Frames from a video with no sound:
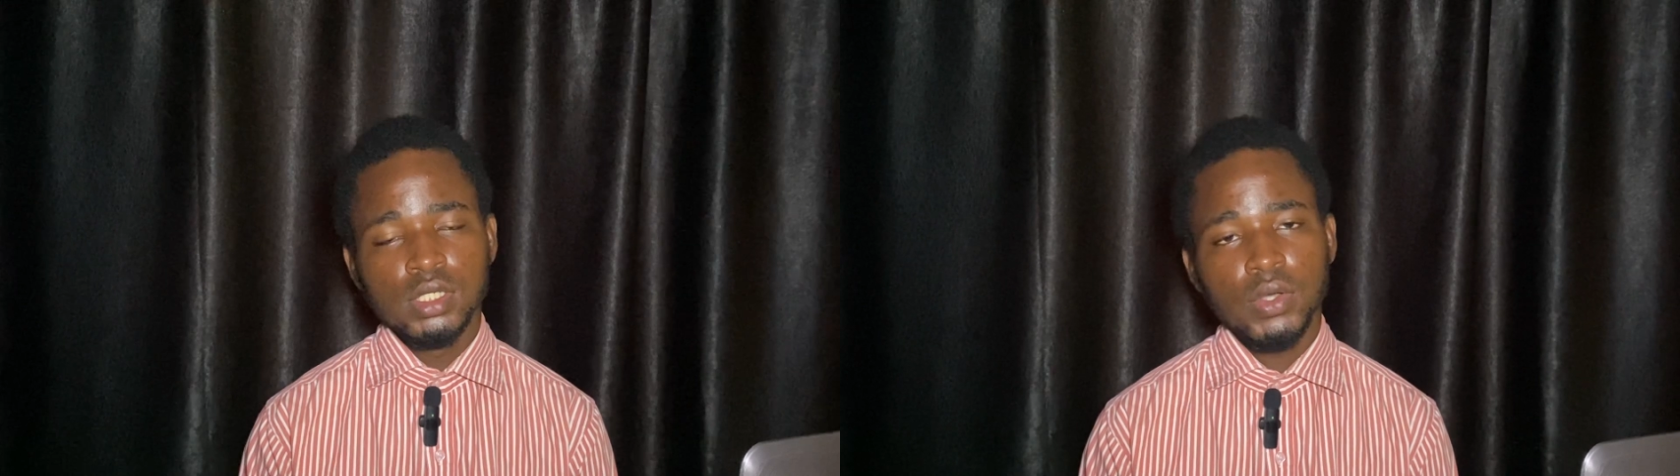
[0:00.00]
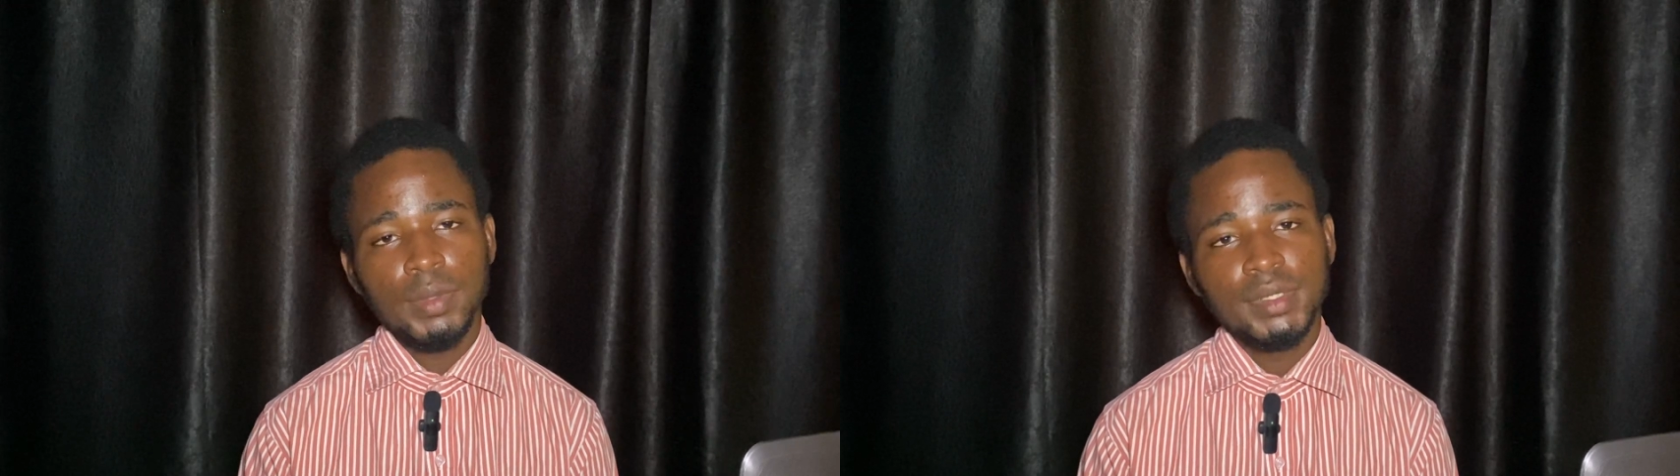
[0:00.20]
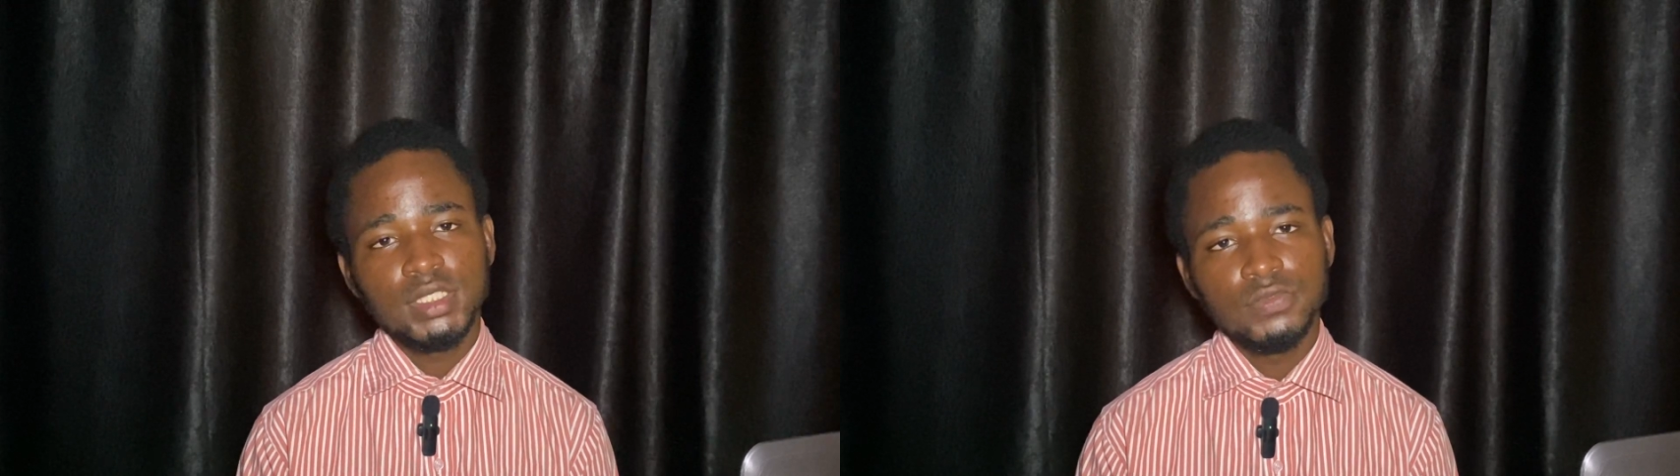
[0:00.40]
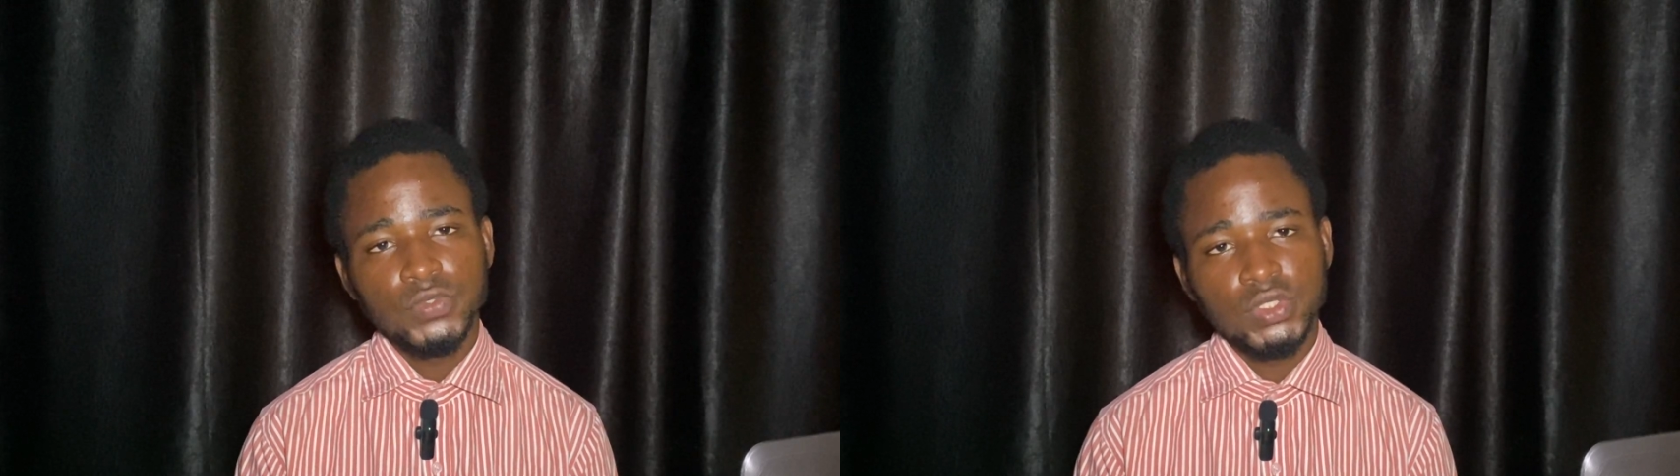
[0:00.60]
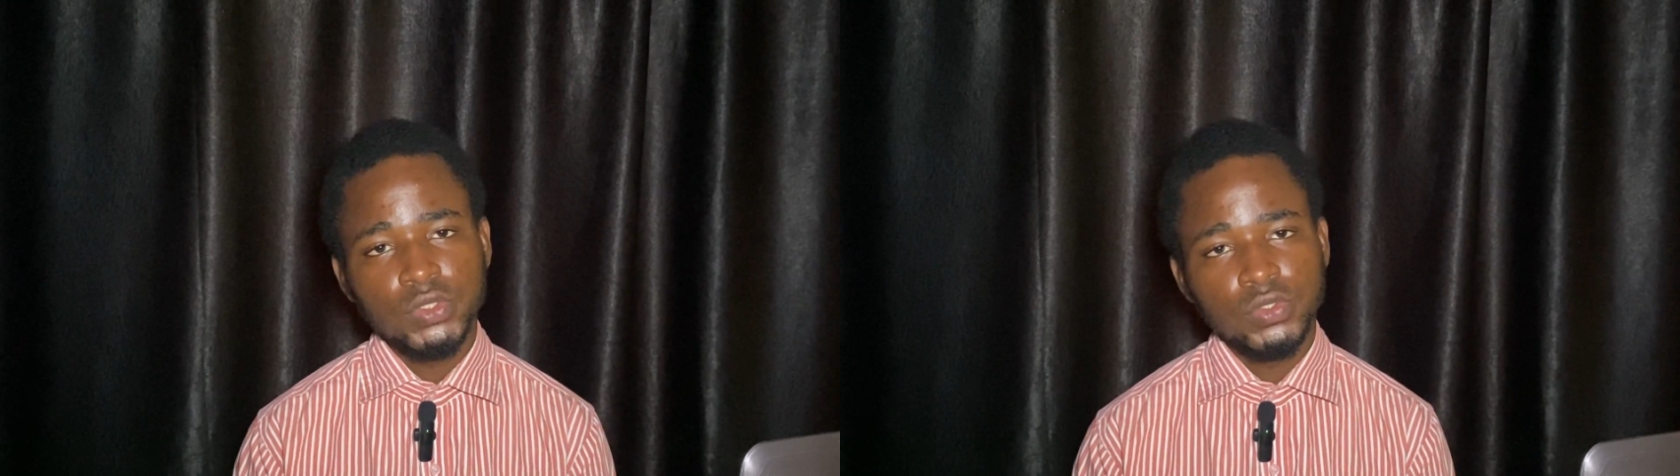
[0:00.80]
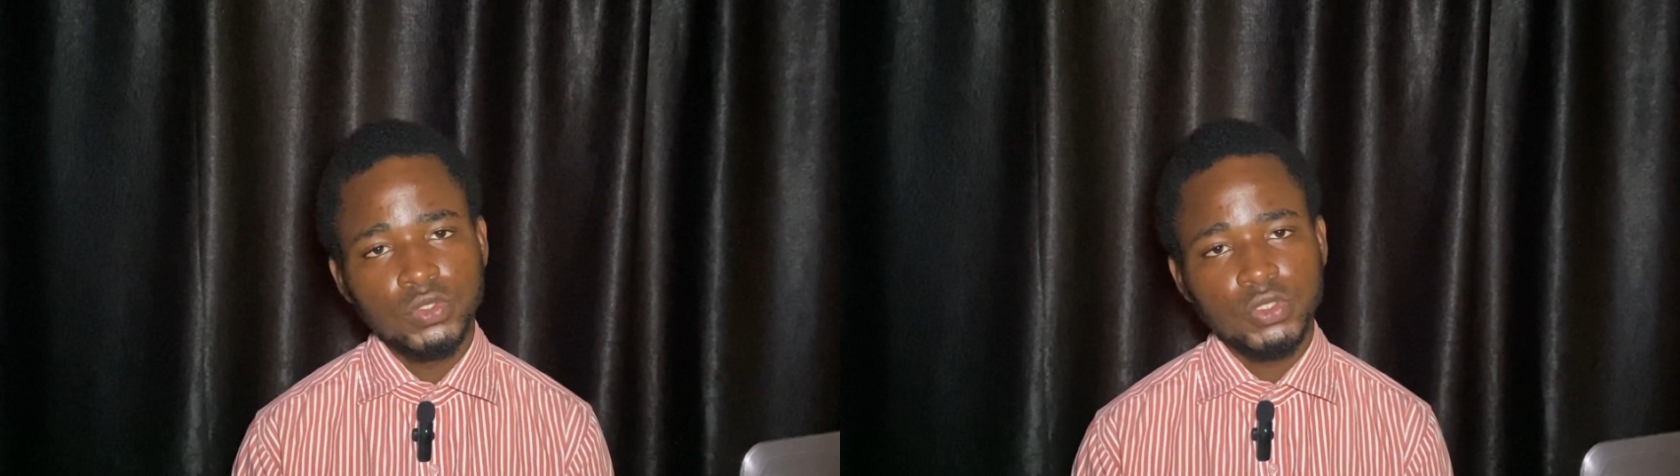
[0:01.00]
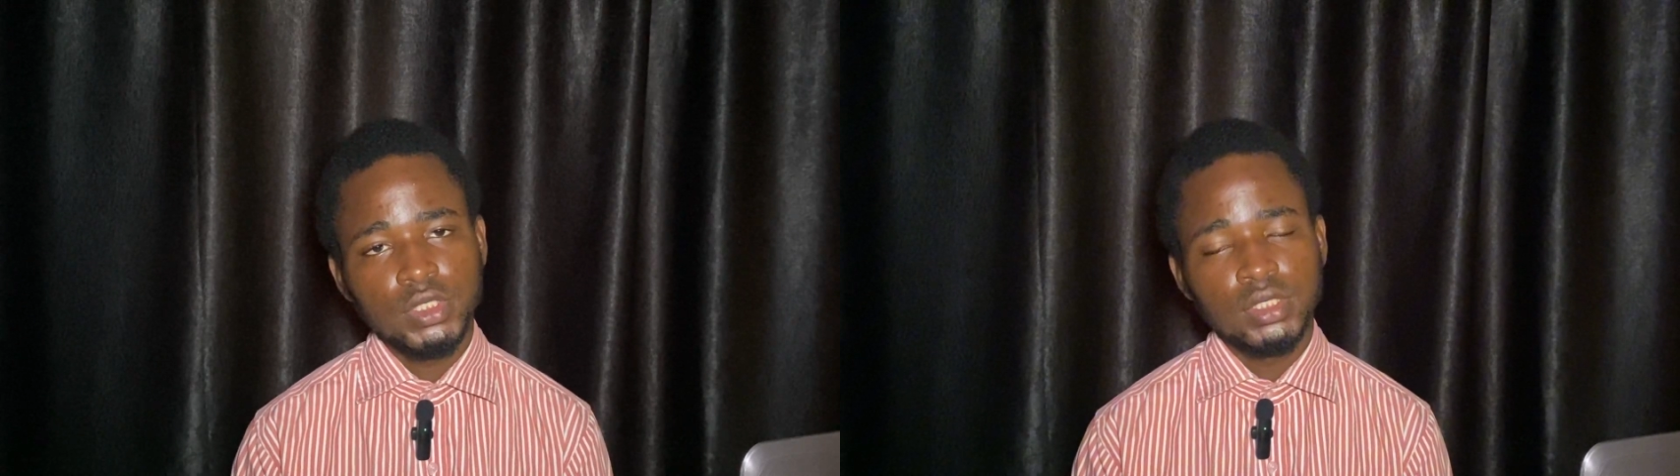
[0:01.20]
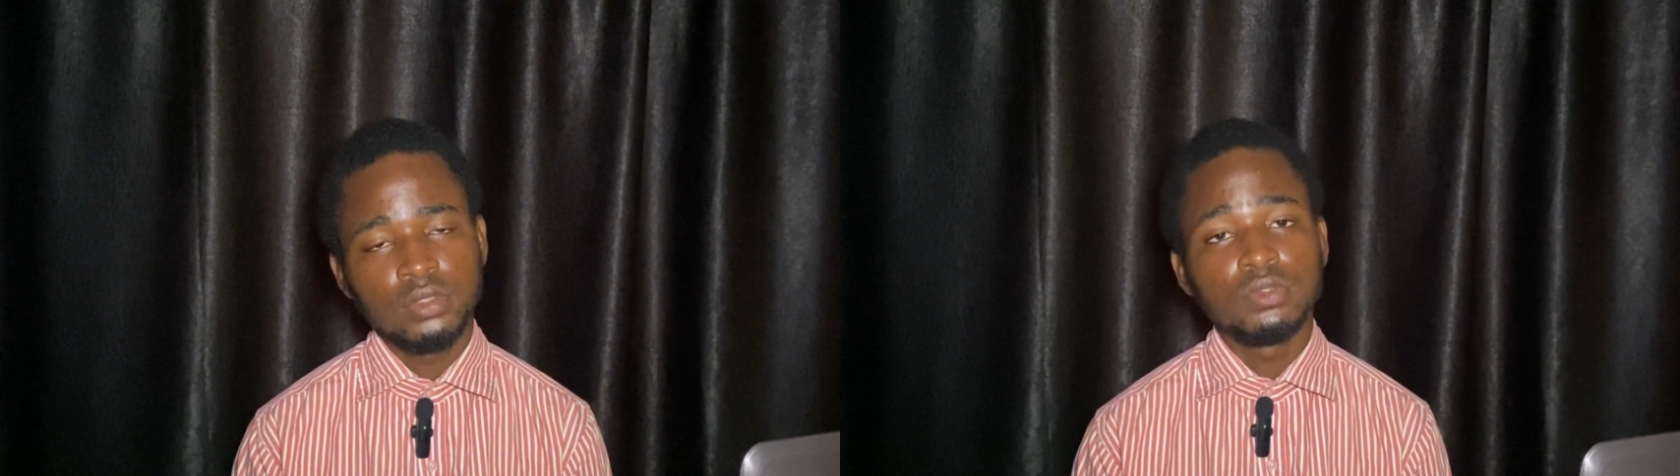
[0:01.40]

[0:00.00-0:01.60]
Now, why am I saying 1400?